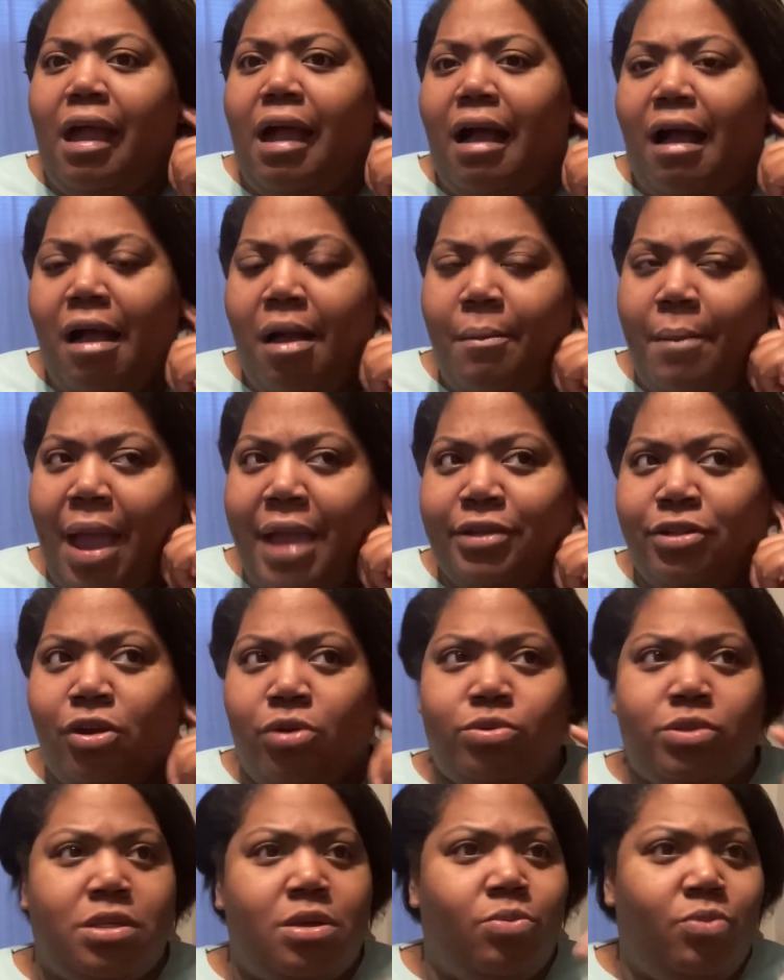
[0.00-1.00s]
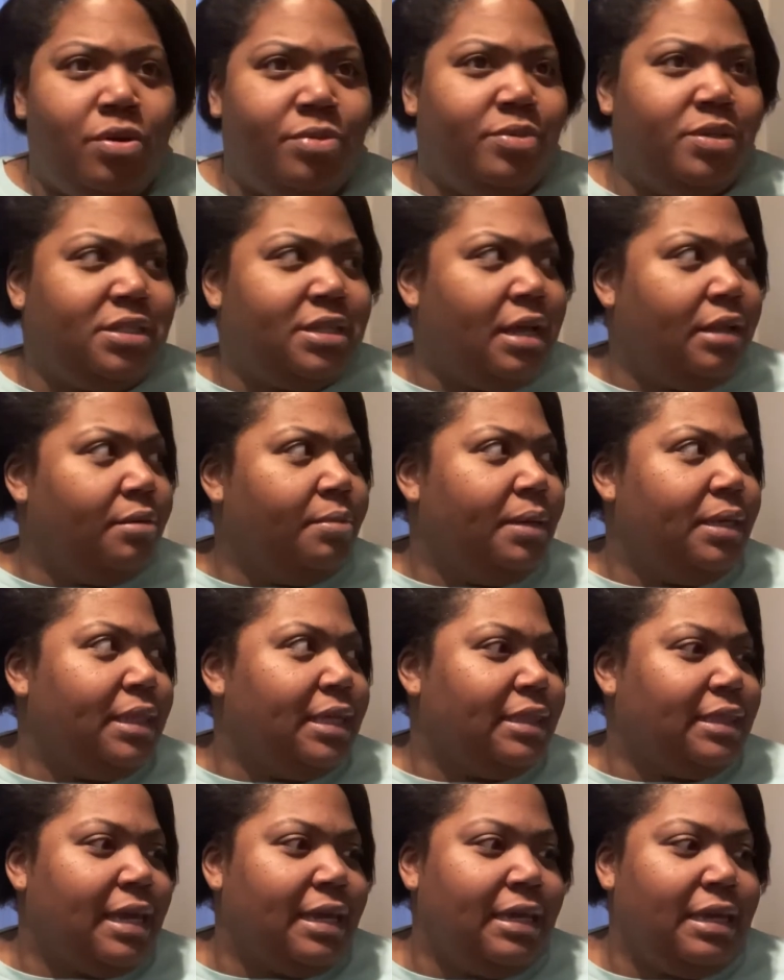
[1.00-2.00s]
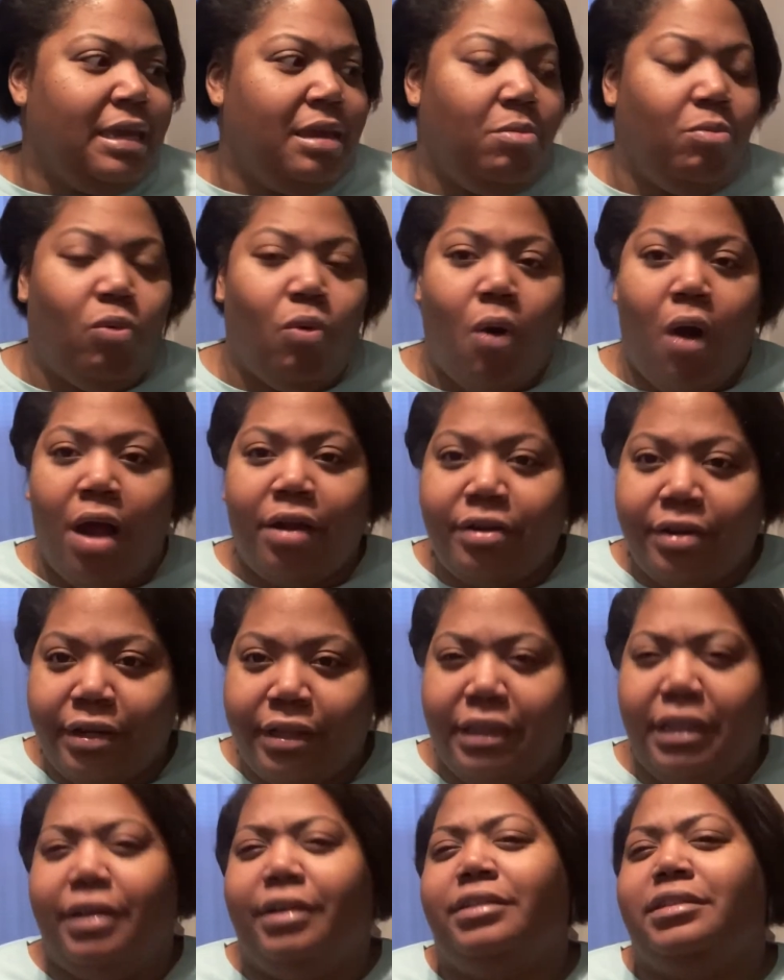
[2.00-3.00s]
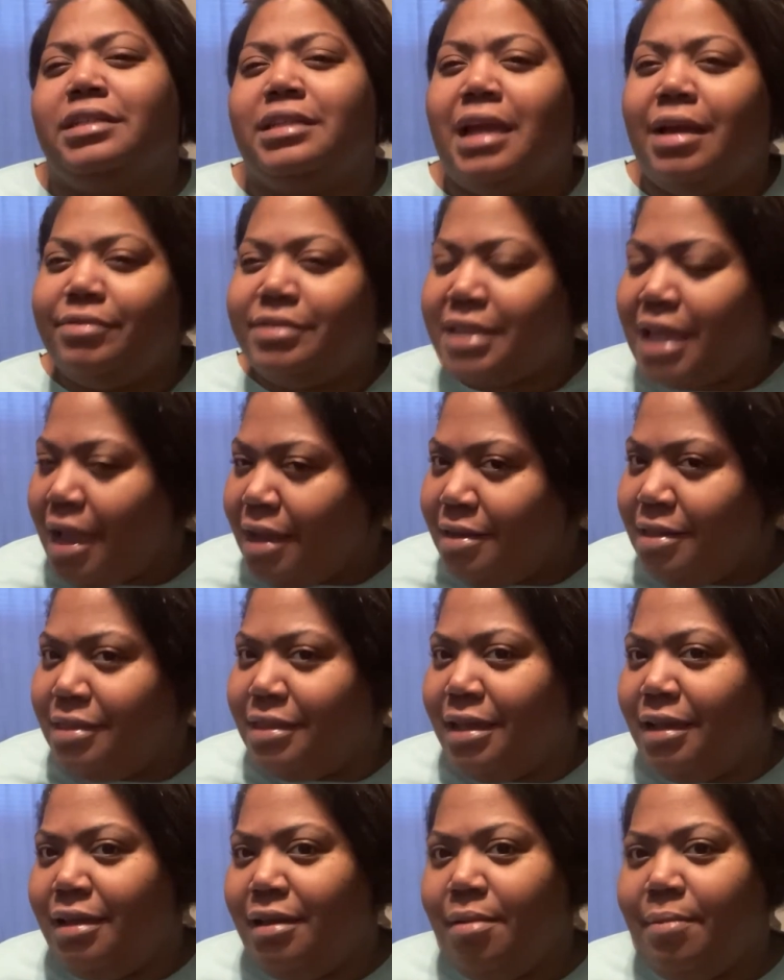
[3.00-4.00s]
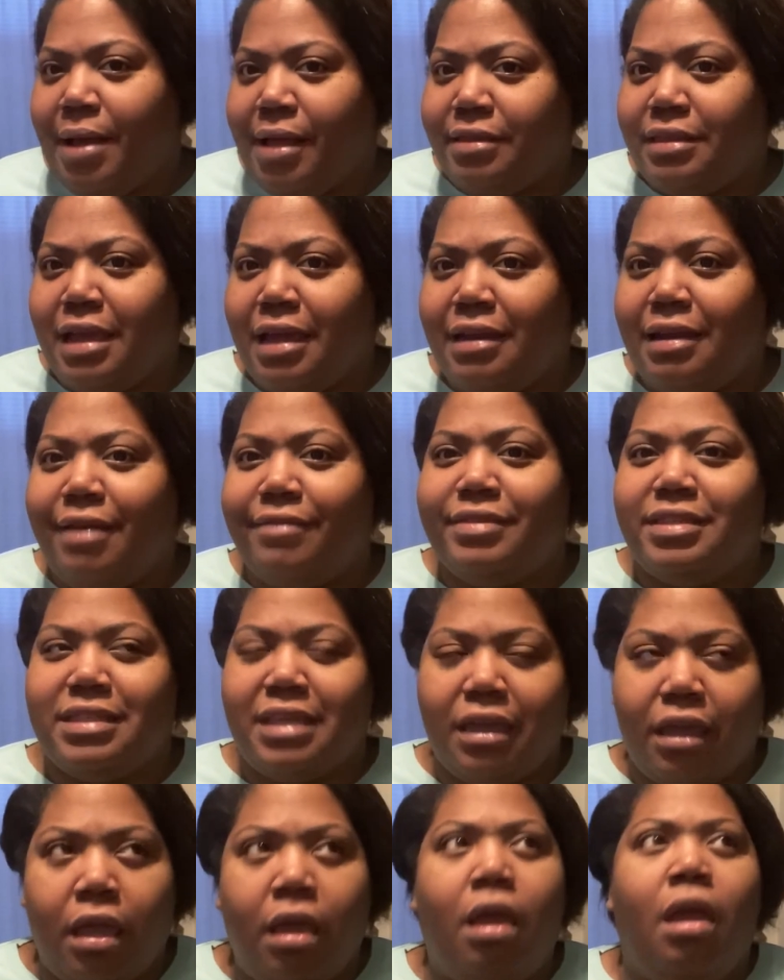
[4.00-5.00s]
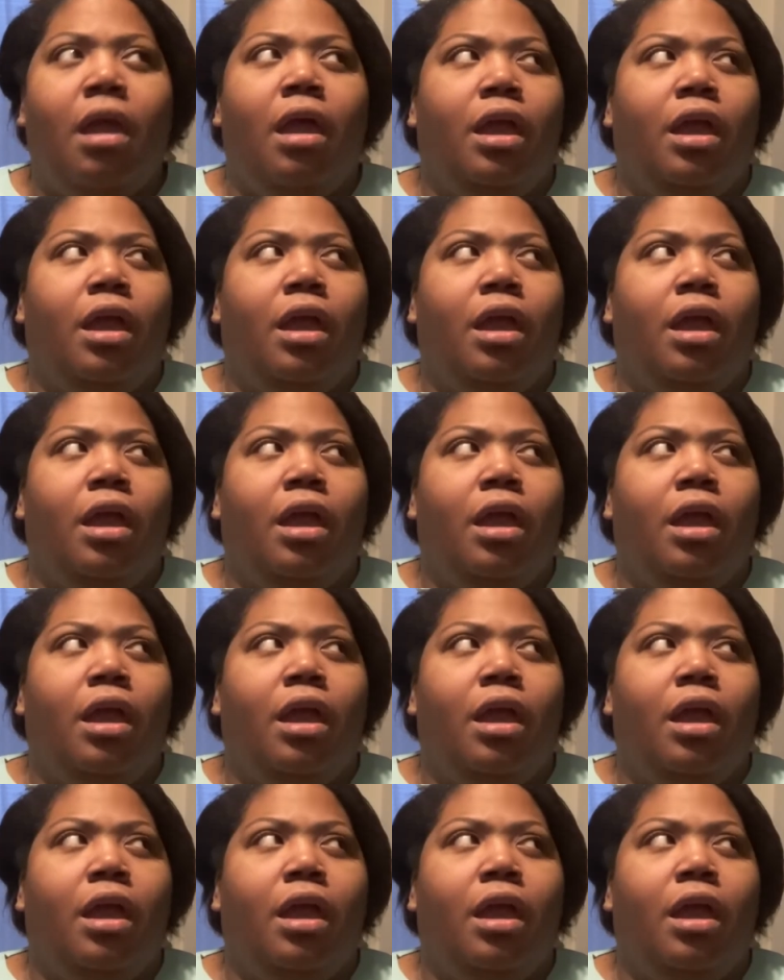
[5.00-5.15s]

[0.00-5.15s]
I know someone was telling me that they keep water in theirs, and I was kind of thinking about that, and I was thinking,